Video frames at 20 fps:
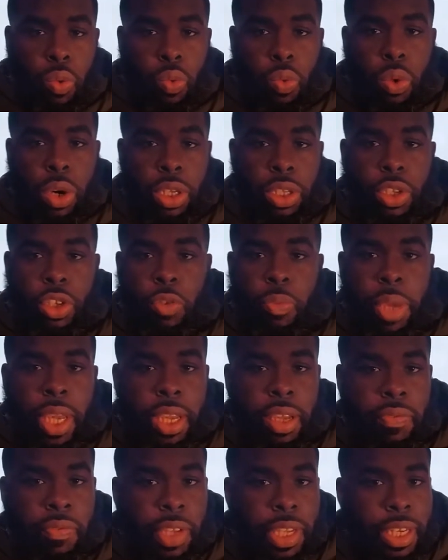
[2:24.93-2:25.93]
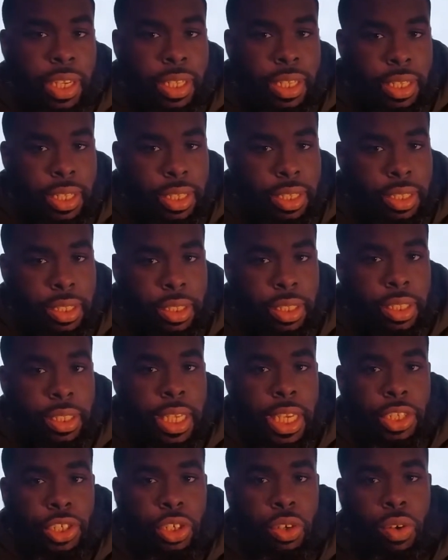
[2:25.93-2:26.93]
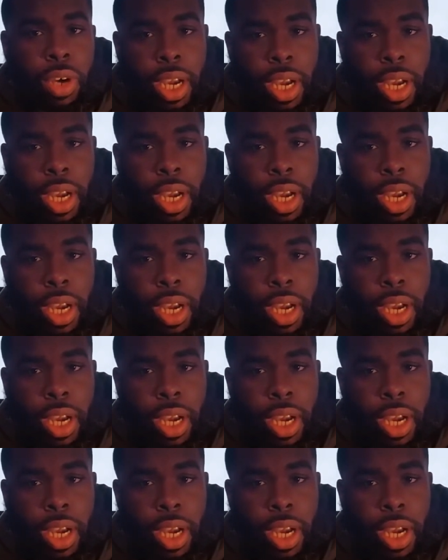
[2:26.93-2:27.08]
What do you make of it? Does that show